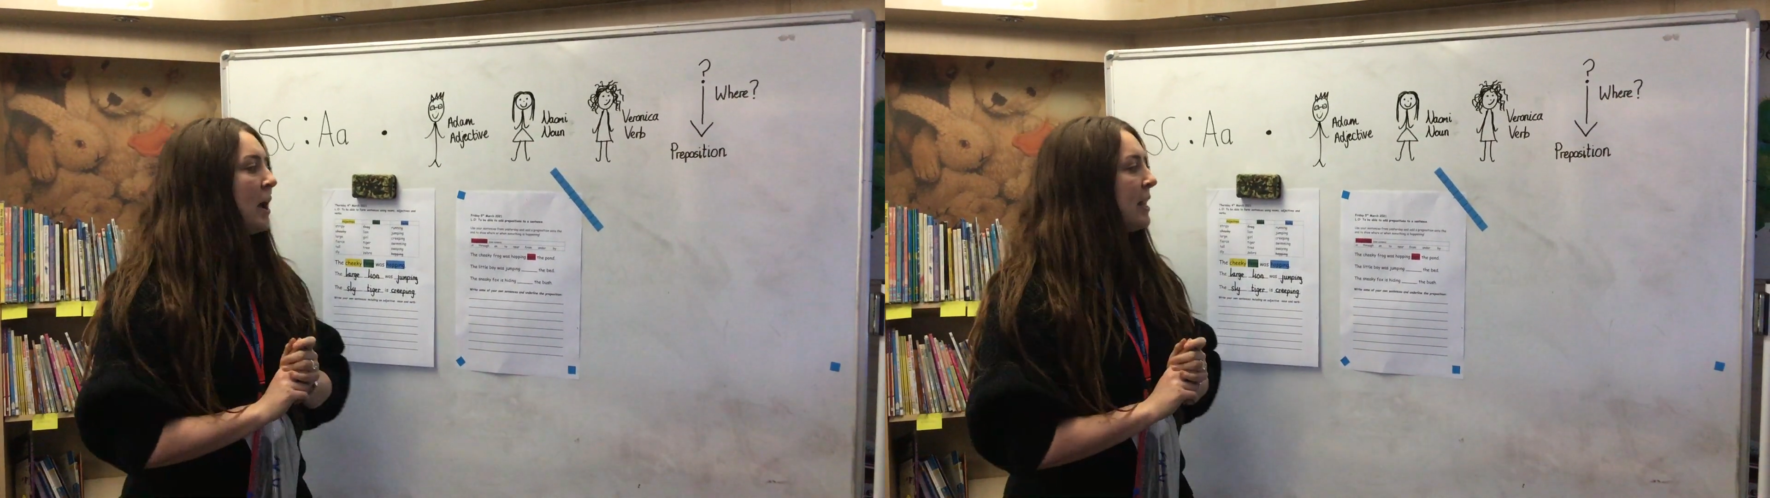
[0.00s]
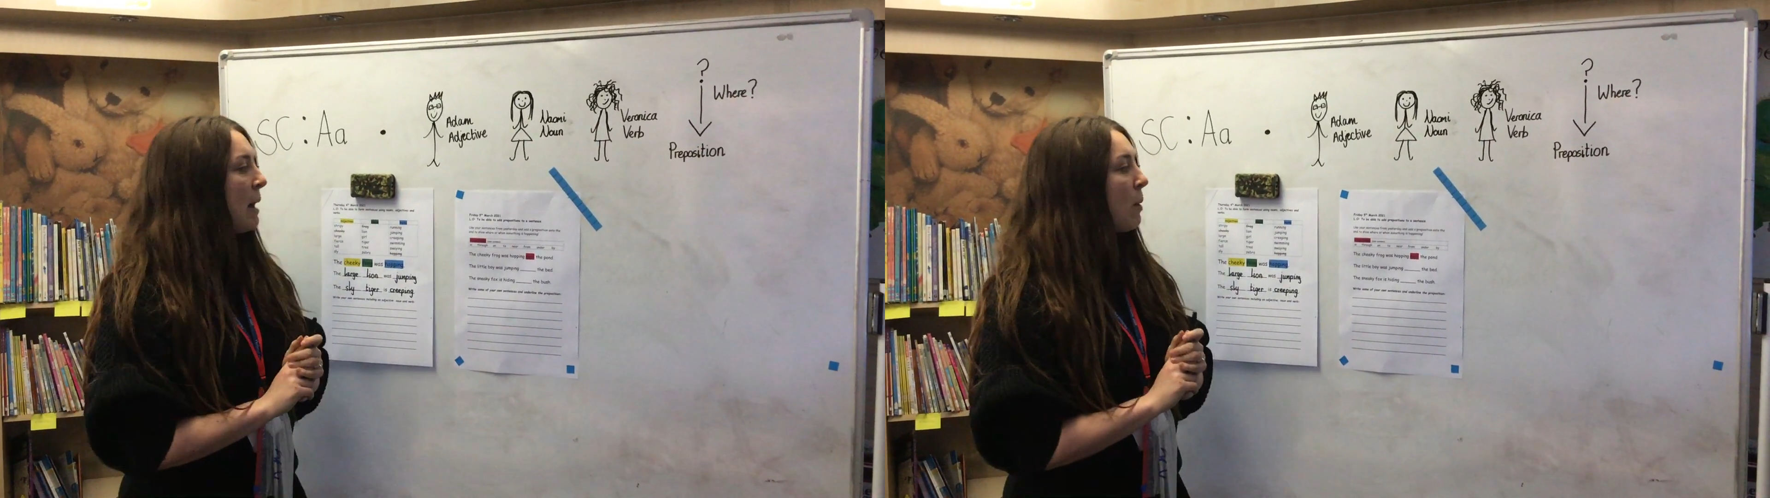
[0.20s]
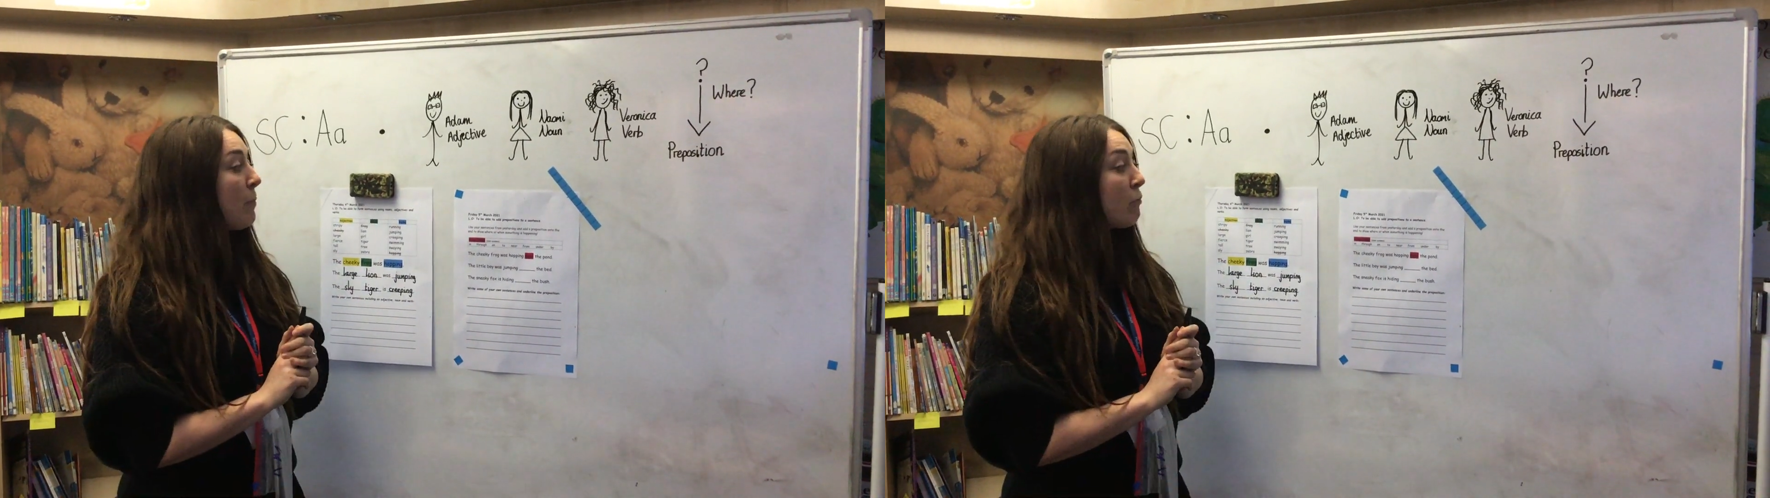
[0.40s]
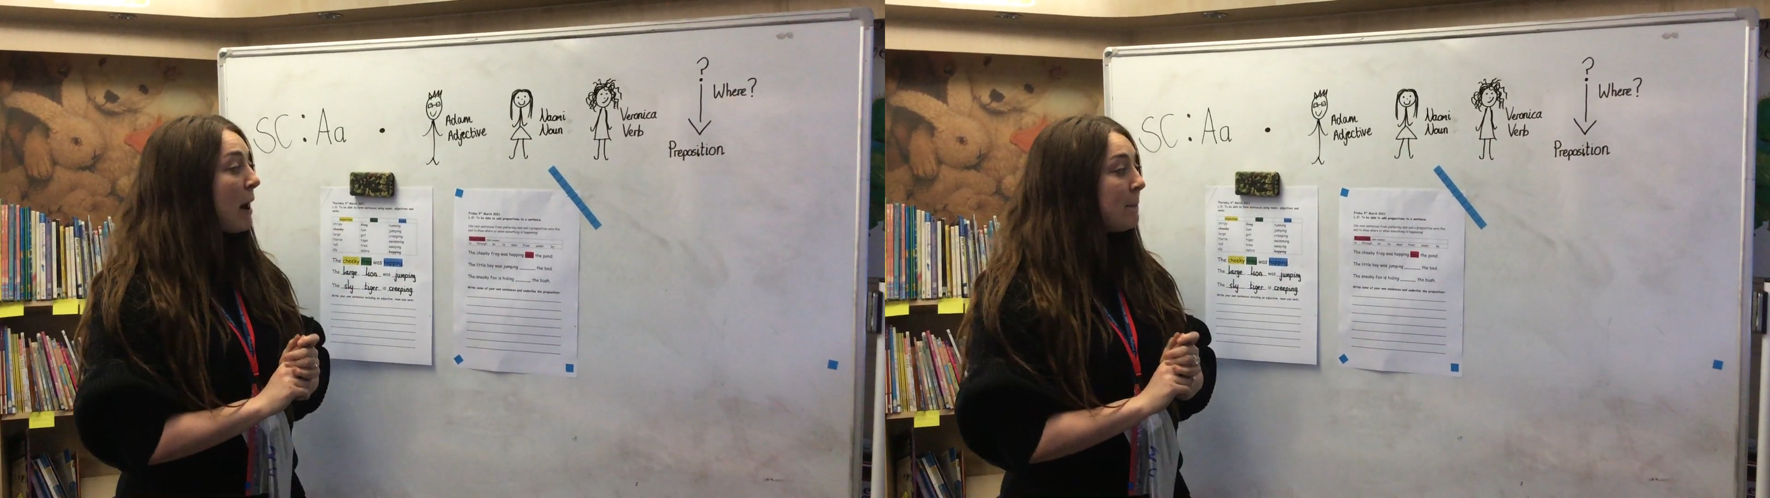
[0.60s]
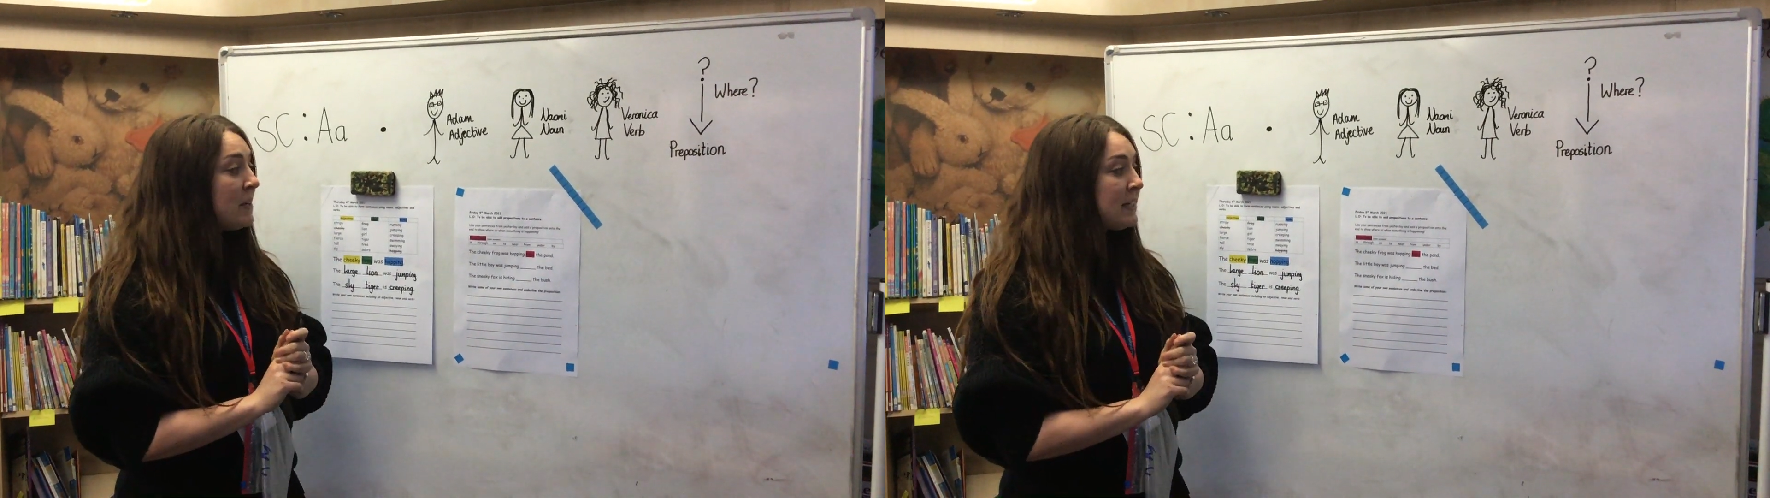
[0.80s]
Now, a
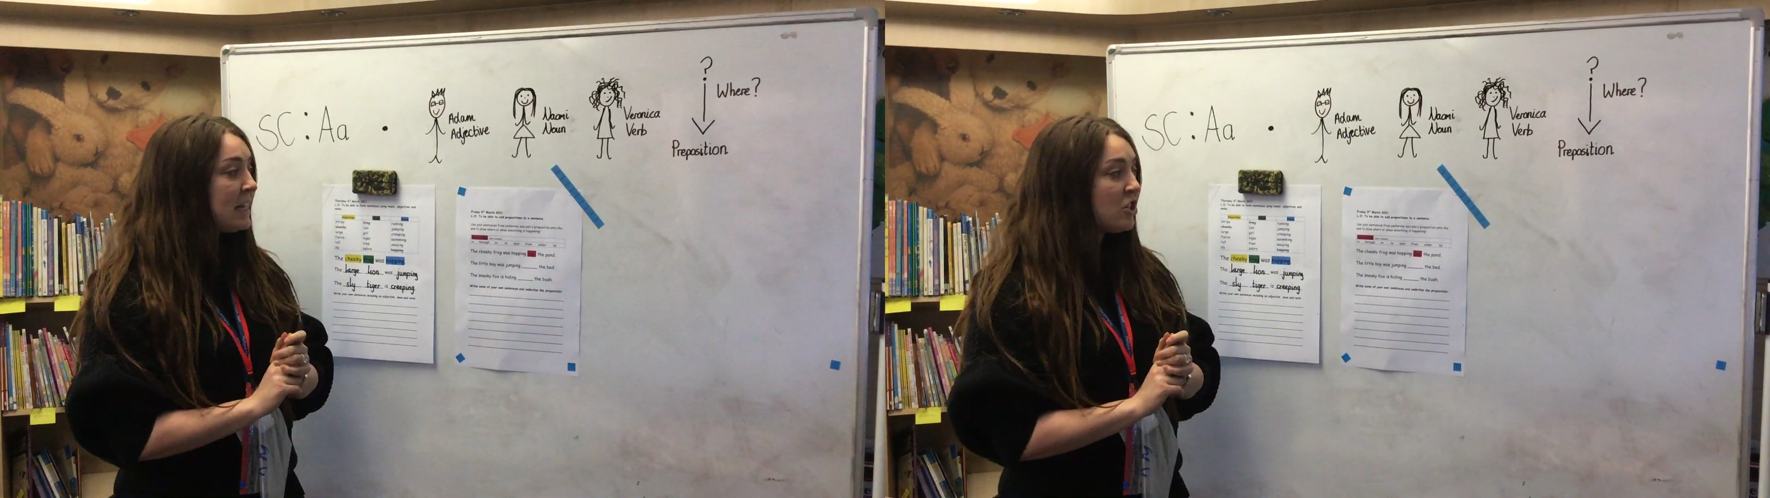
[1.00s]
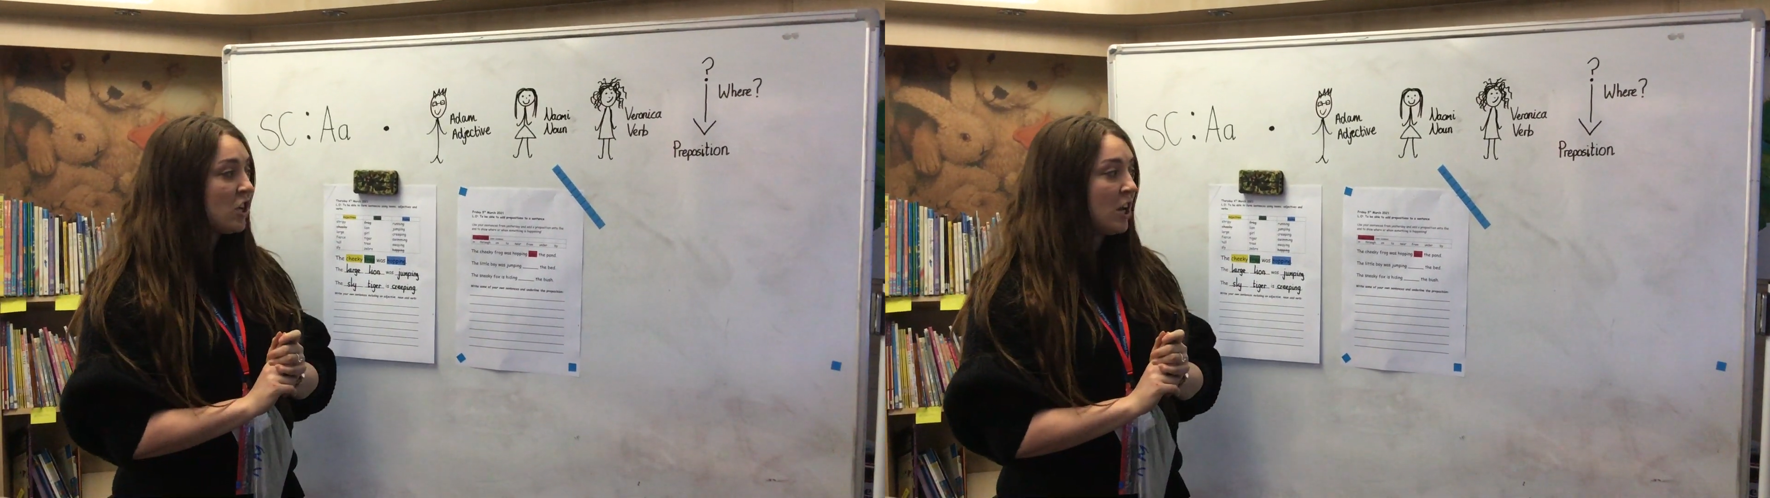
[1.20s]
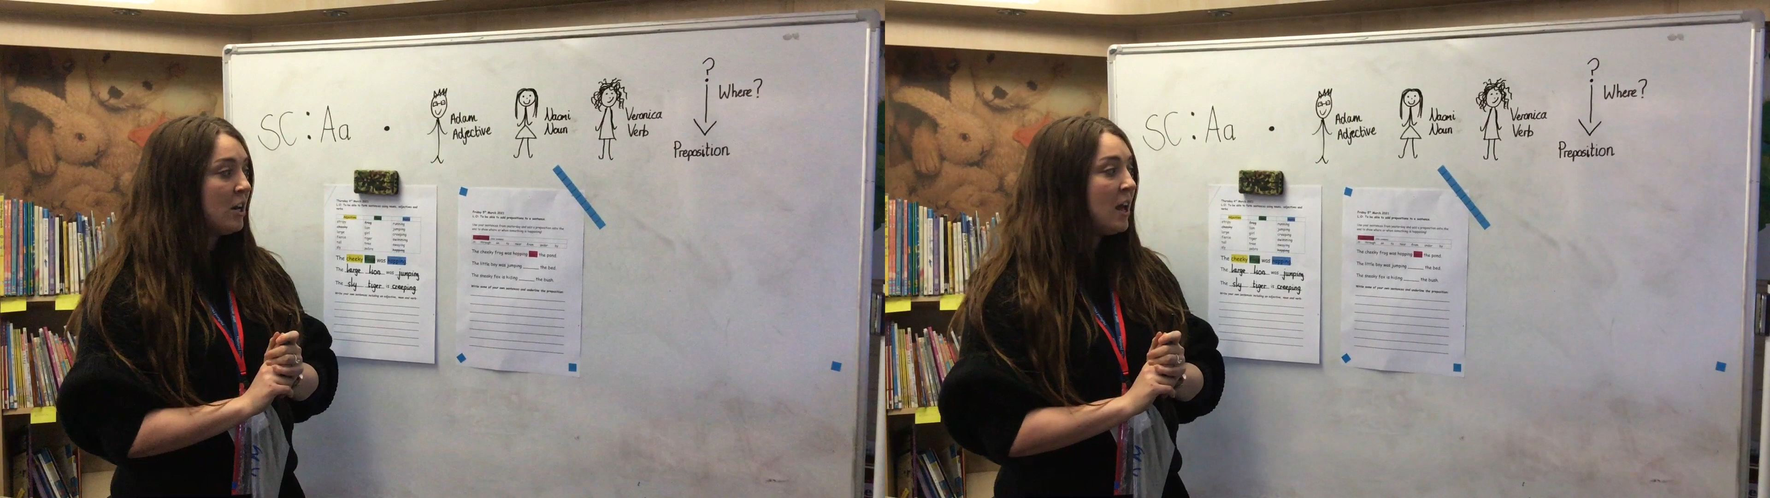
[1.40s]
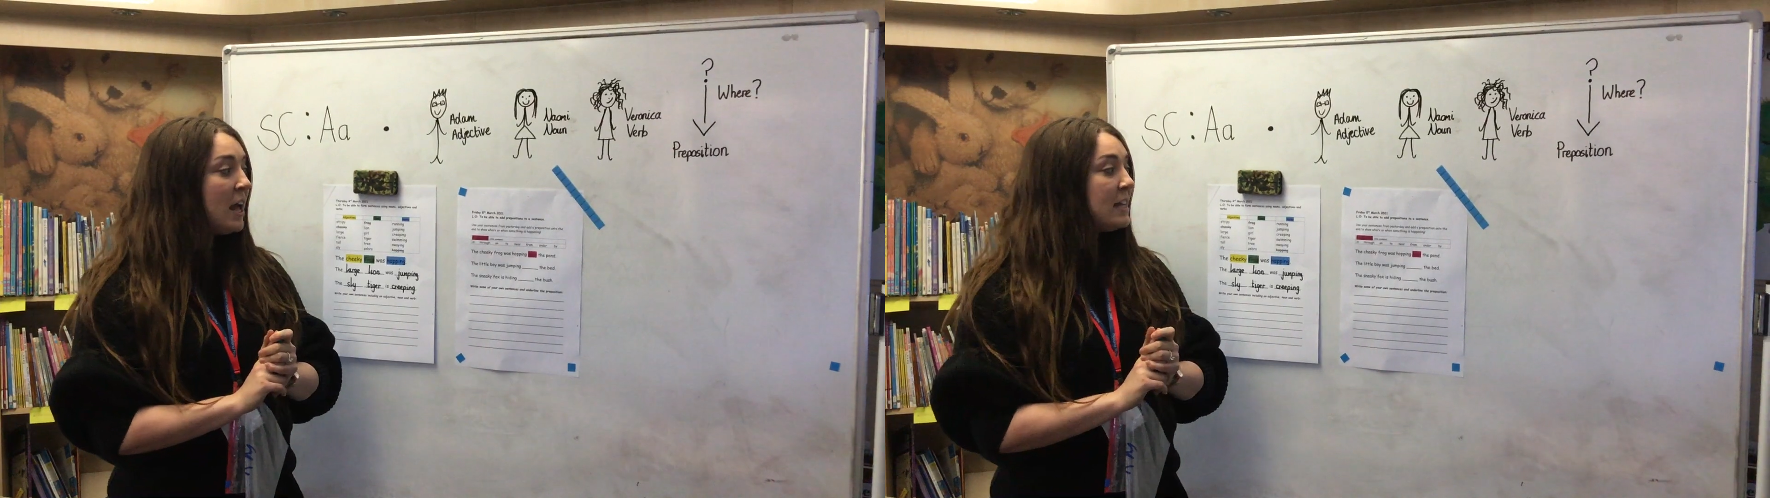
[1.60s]
preposition